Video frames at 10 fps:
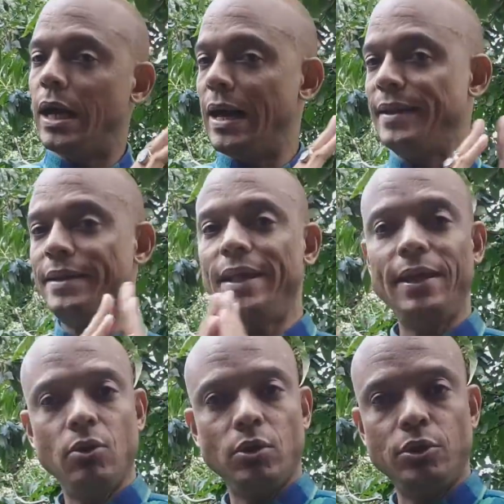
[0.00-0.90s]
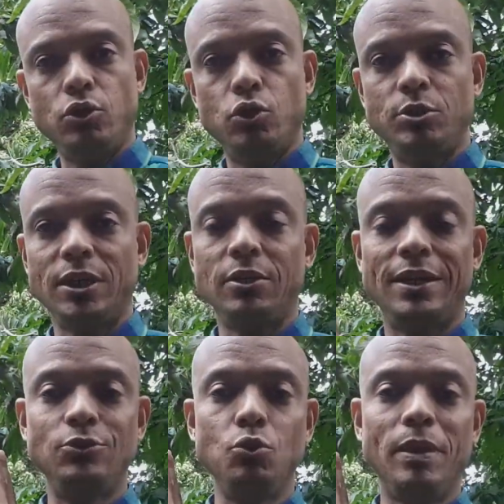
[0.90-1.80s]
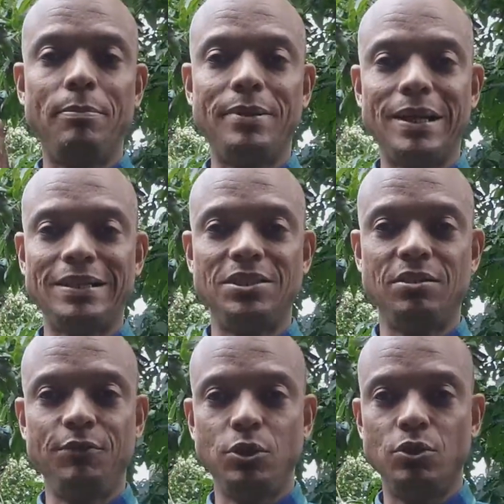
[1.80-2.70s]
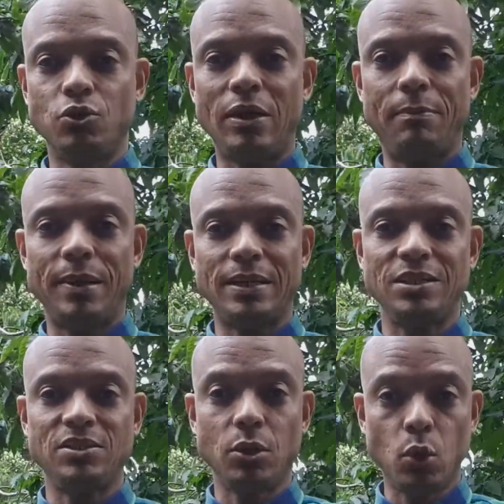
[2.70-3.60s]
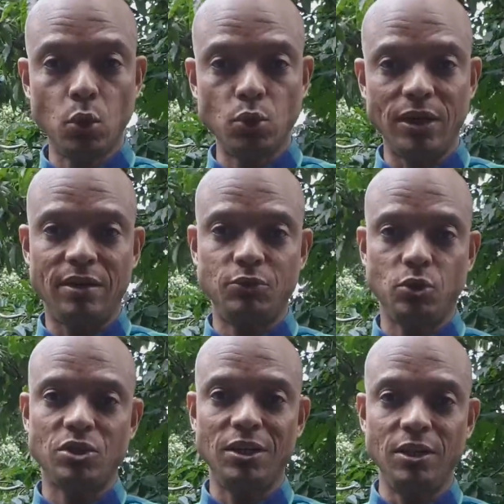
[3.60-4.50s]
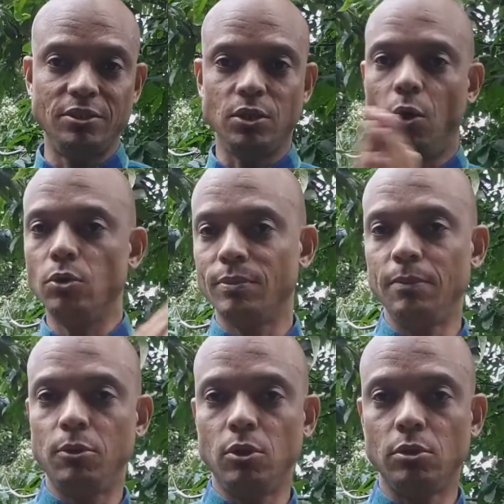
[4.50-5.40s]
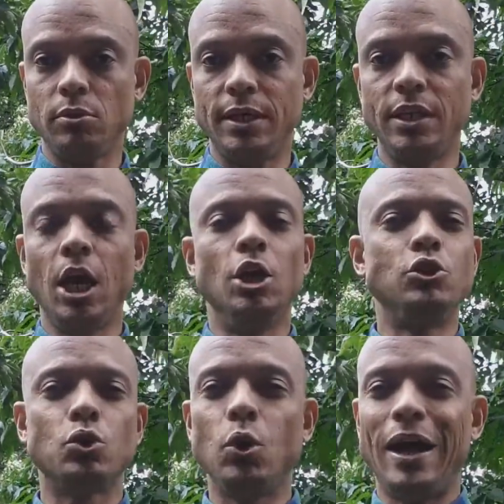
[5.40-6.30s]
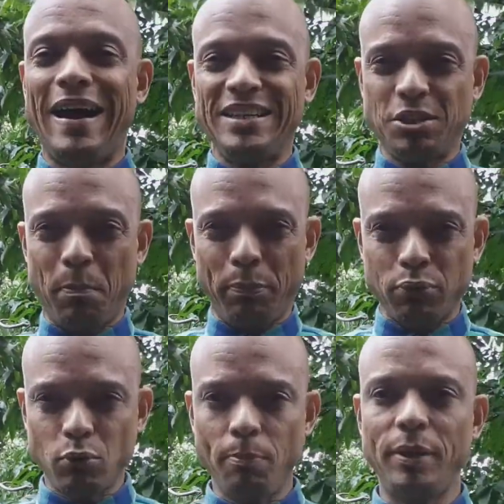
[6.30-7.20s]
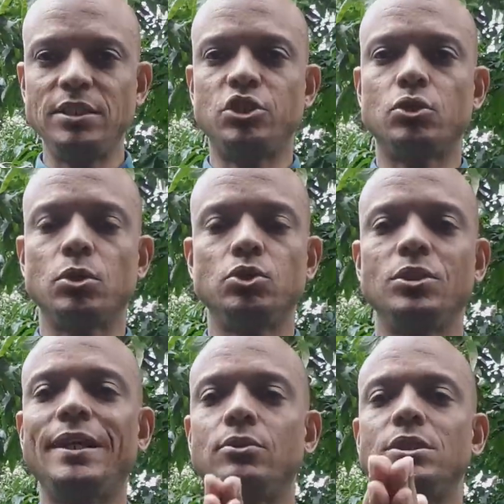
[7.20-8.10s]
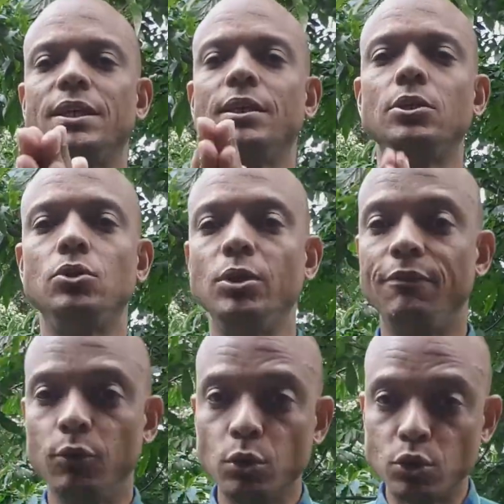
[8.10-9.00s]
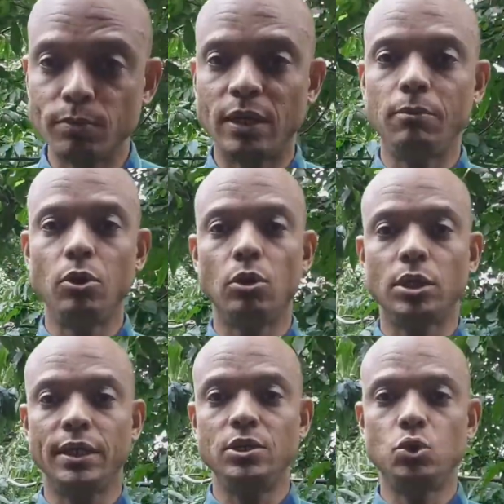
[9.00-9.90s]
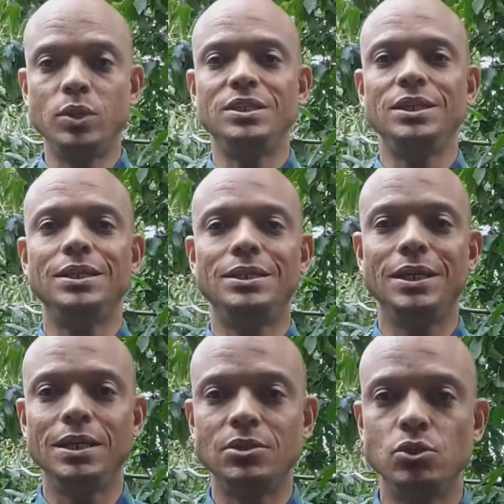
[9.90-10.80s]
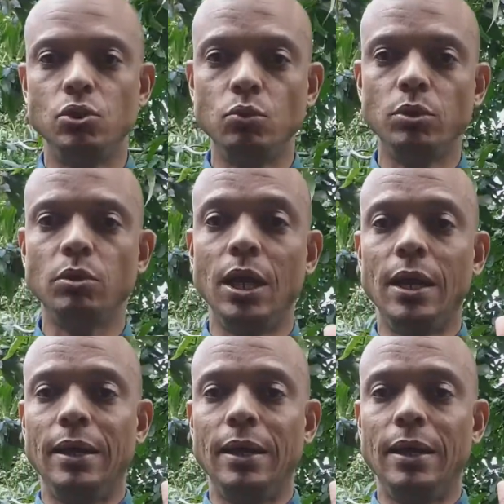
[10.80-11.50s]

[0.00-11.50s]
and then on the YouTube channel I do my practice videos. So I practice the code I've just learned on my blog, right? So, and it's properly structured. I could tell you, if you go to my blog, in 28 days you will